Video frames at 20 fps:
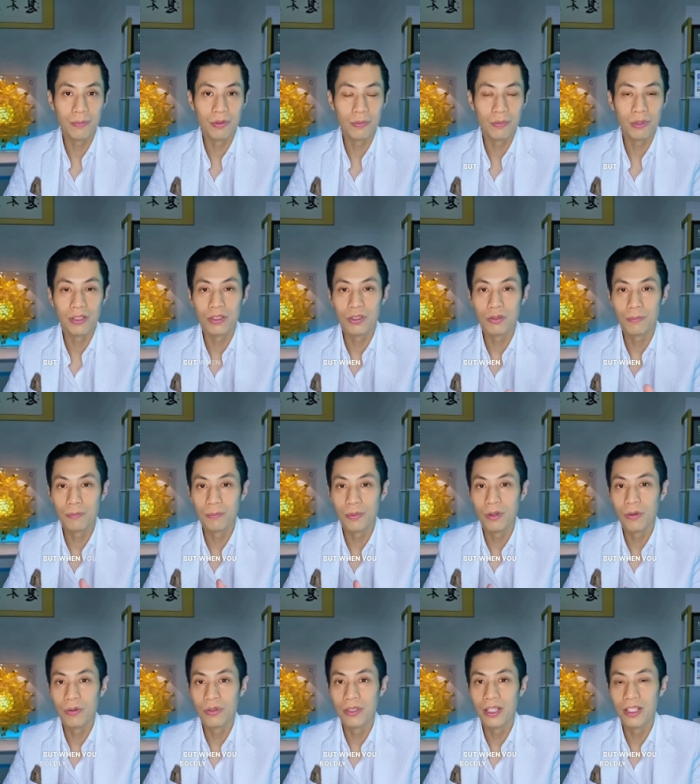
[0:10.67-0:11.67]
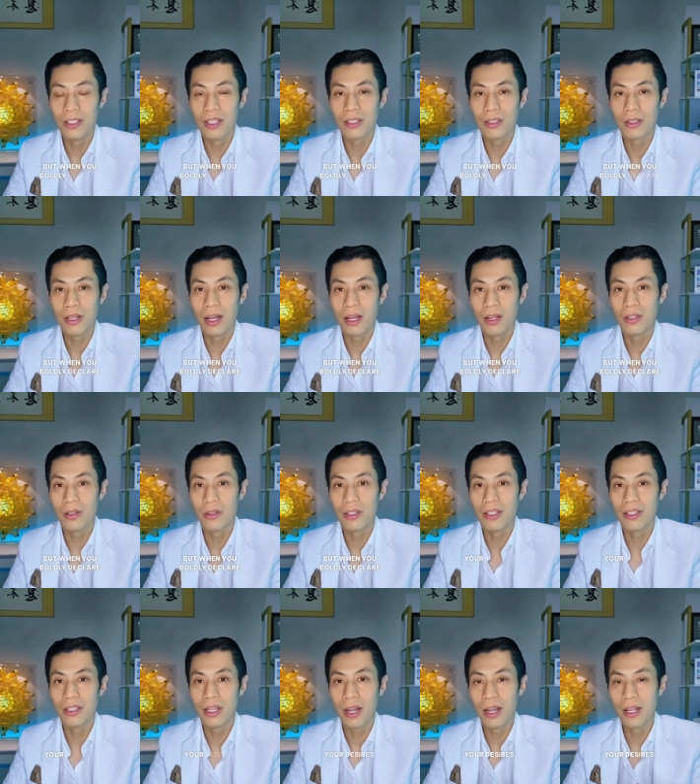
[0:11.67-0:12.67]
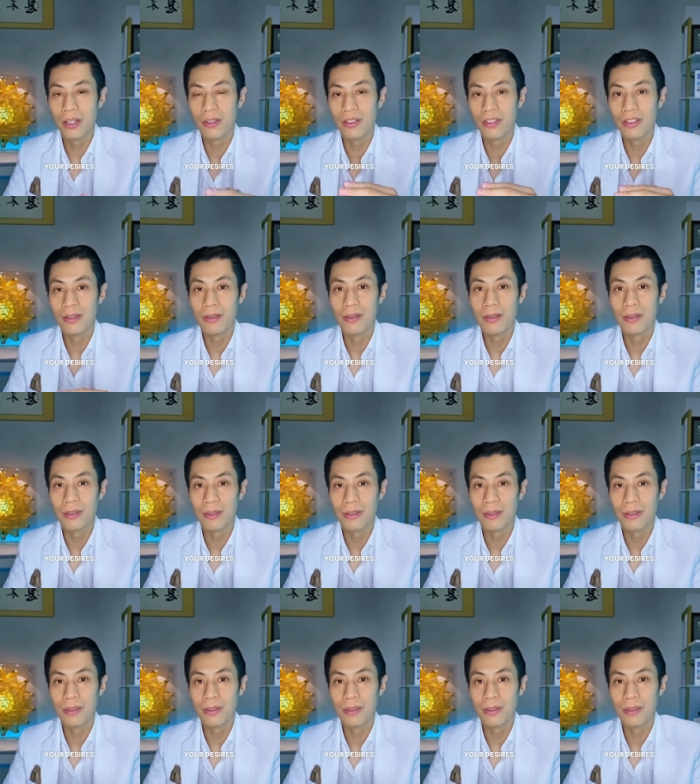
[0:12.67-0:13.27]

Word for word: but when you boldly declare your desires,